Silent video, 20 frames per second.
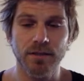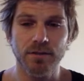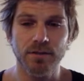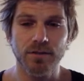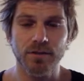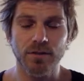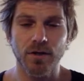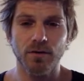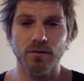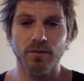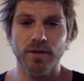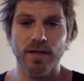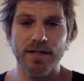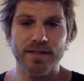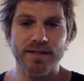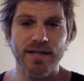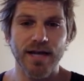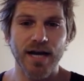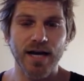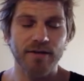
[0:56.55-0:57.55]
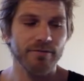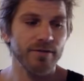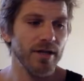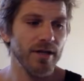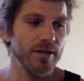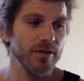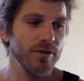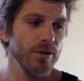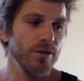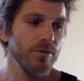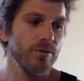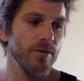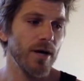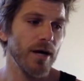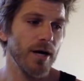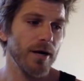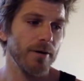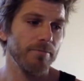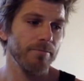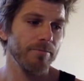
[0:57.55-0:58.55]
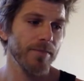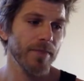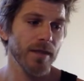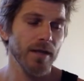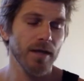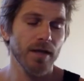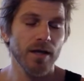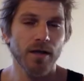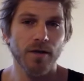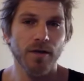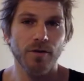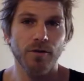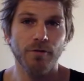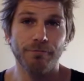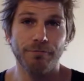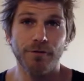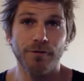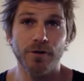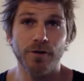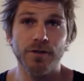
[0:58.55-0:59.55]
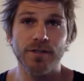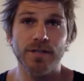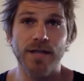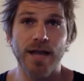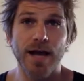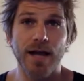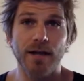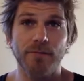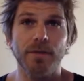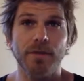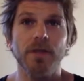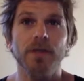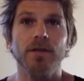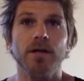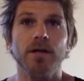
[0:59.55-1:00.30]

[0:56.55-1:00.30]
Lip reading: So let's dive into the first element